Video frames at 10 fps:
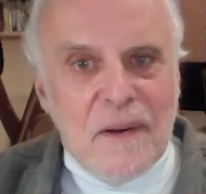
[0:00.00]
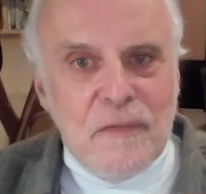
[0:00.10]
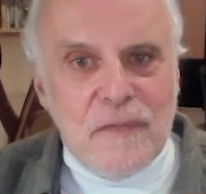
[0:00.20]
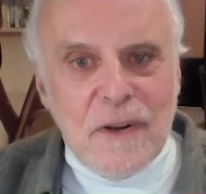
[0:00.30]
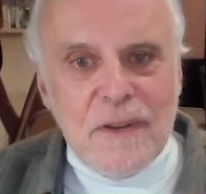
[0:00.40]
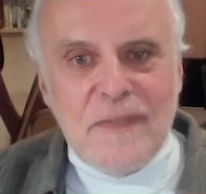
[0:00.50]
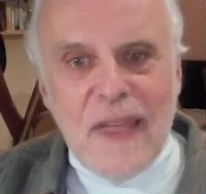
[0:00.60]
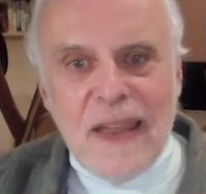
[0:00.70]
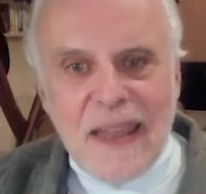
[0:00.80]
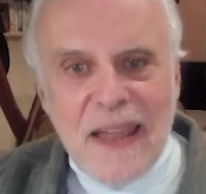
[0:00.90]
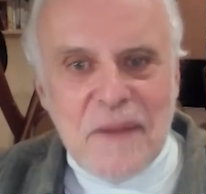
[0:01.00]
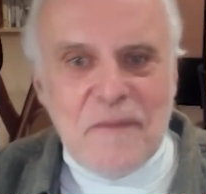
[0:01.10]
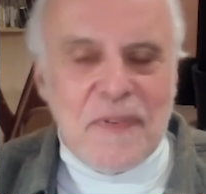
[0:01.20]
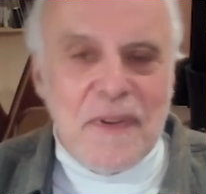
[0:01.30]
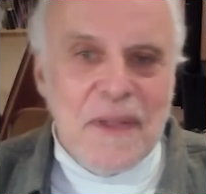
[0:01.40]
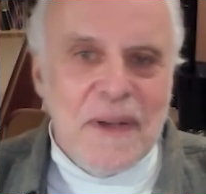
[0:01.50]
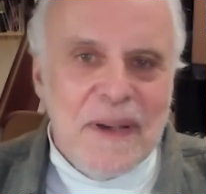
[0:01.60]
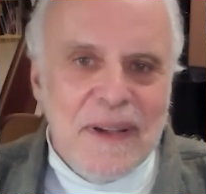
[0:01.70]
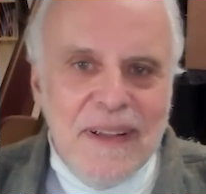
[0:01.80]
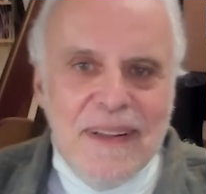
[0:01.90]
first they came for the